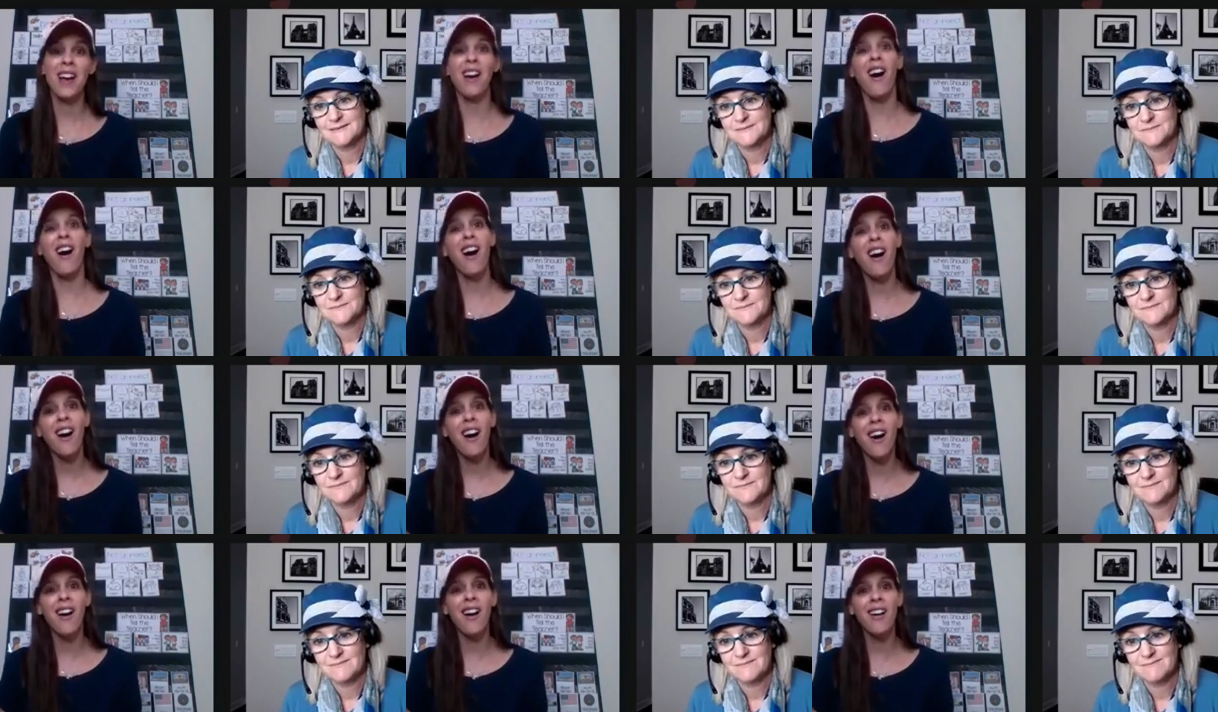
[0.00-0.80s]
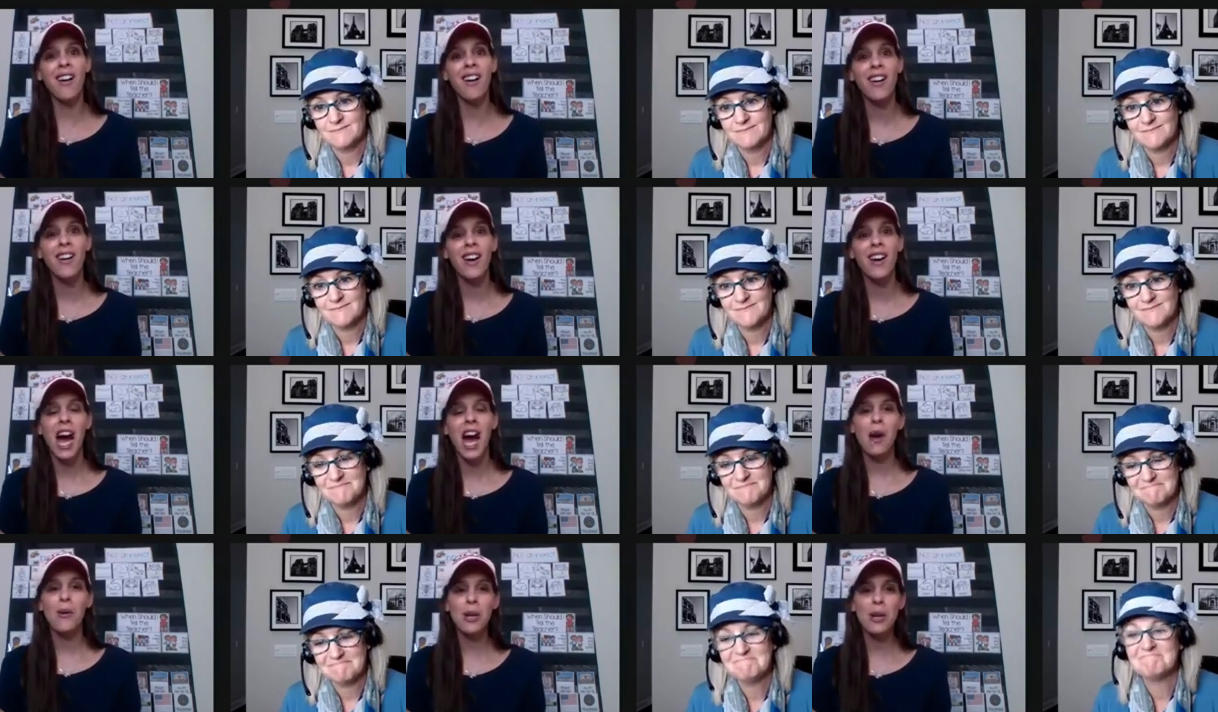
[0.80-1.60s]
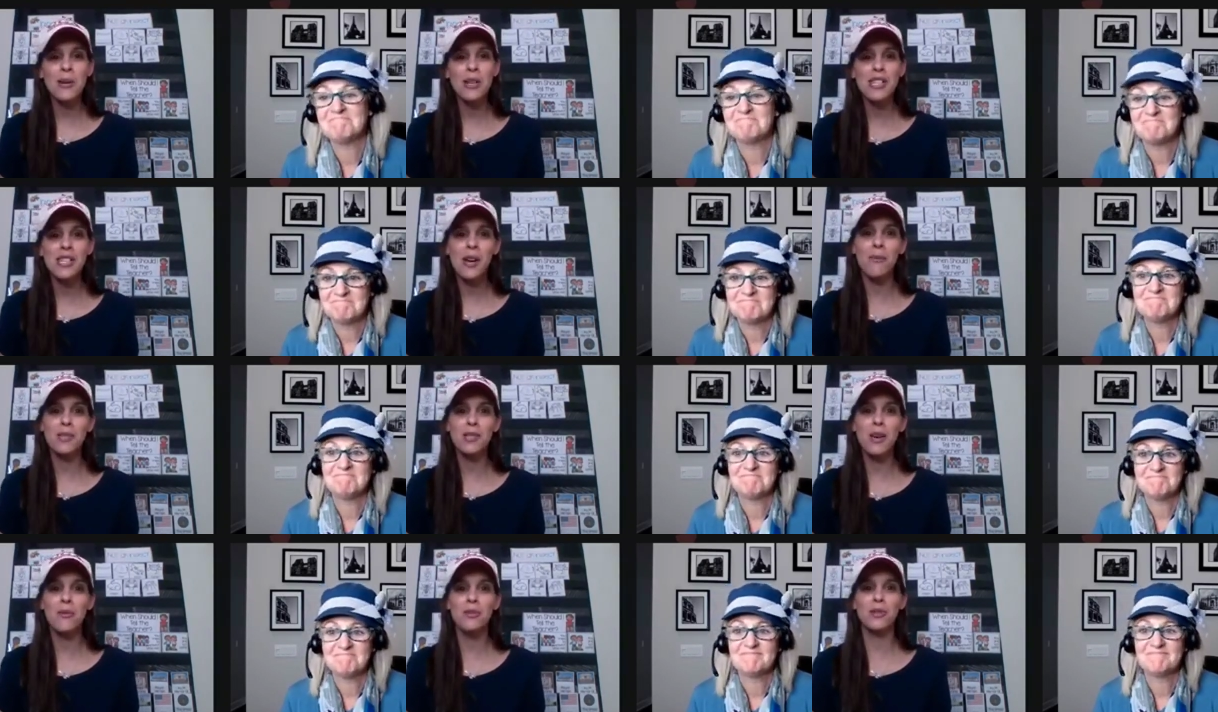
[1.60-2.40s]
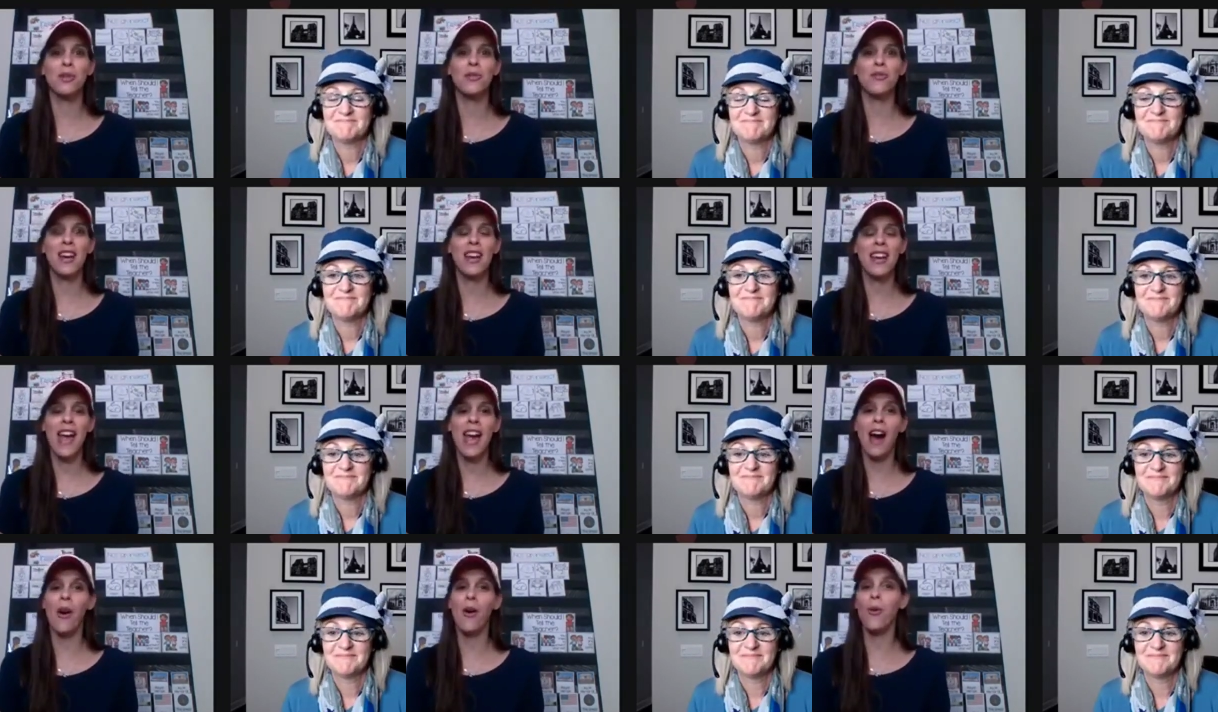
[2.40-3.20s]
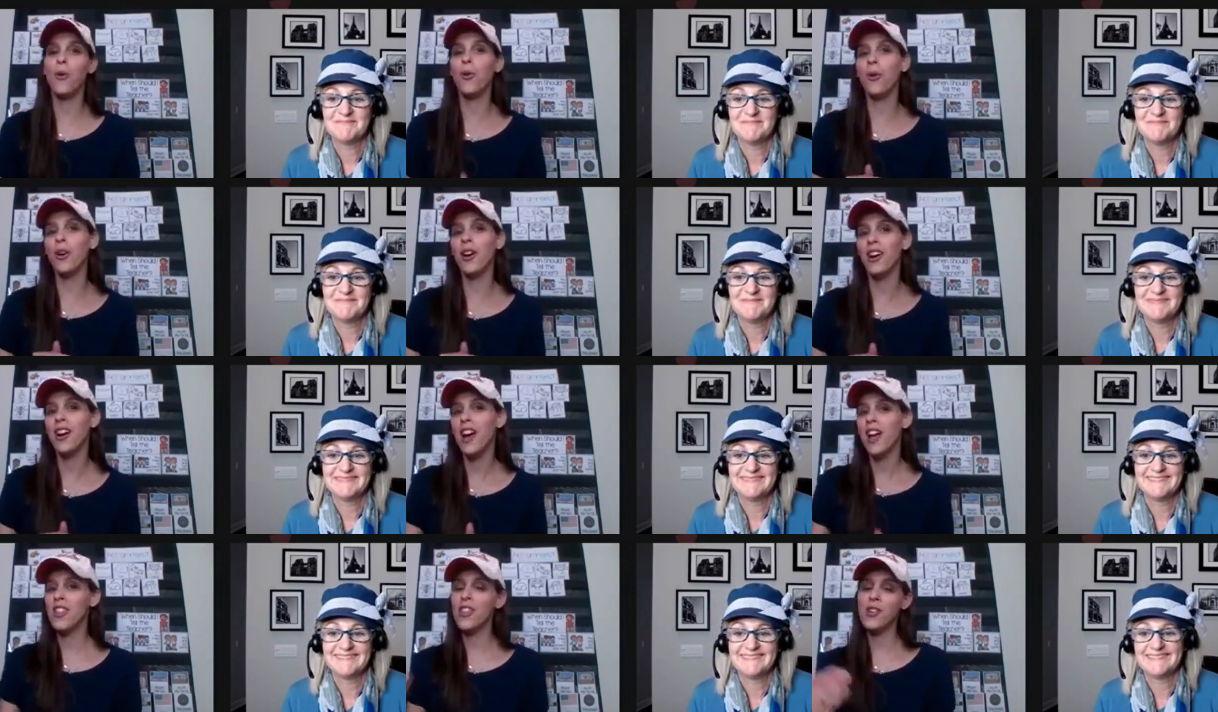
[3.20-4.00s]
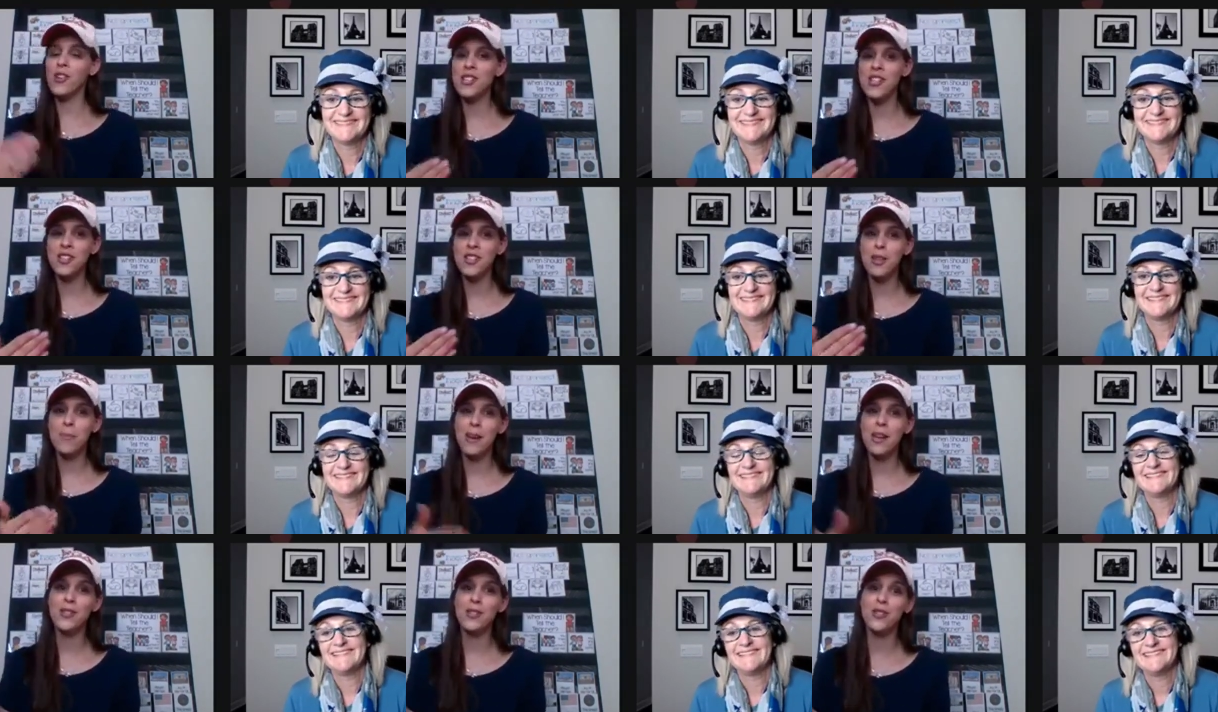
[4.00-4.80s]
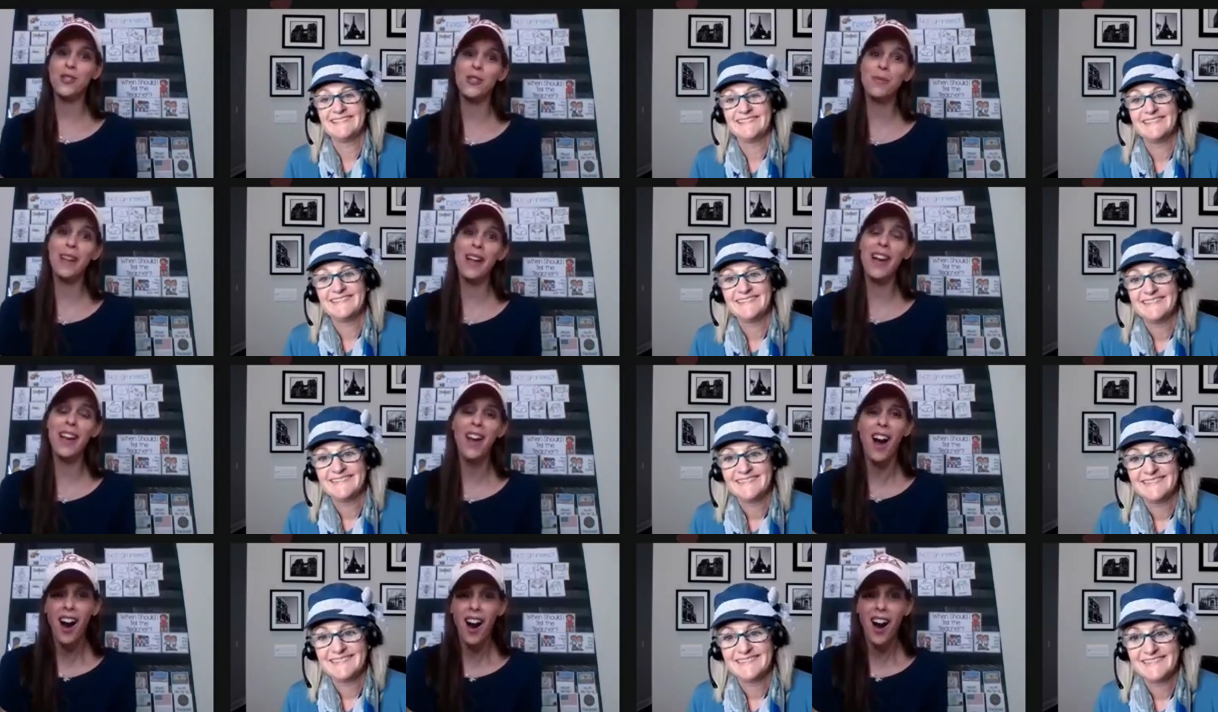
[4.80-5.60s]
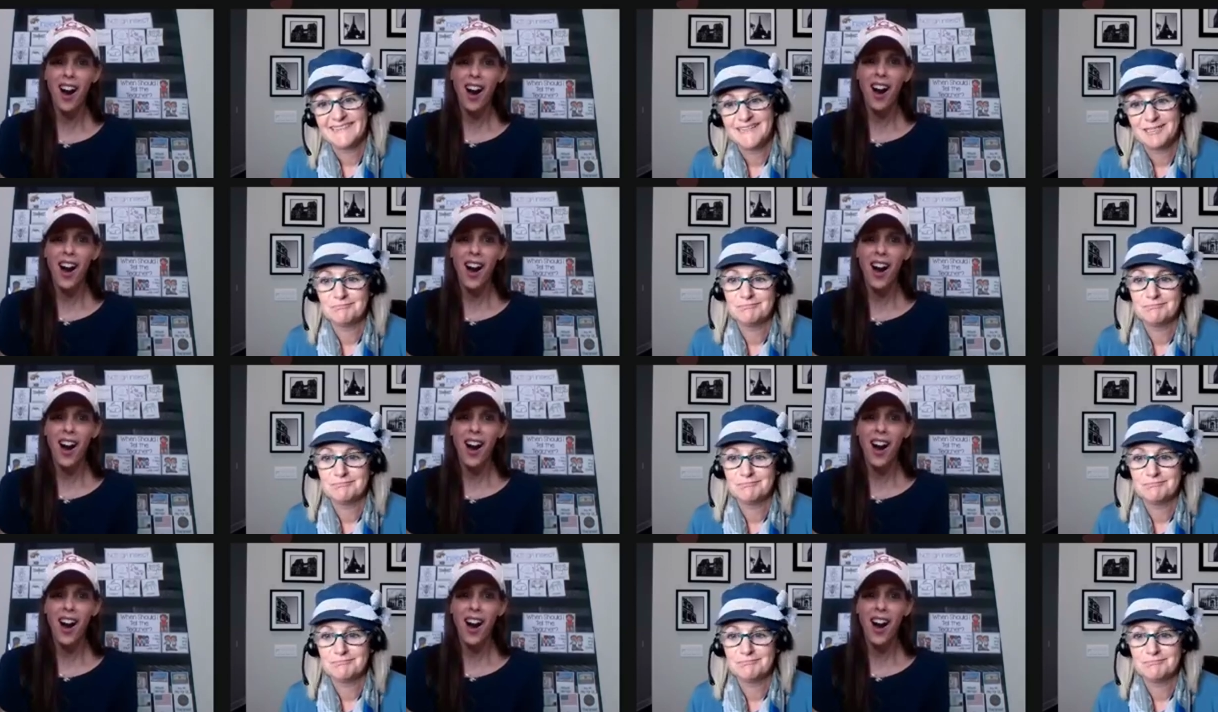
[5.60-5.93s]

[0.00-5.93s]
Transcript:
Speaker 1: you would be like, oh, I wonder what so and so is doing right now. Or they'll send you the pictures and you'll be like,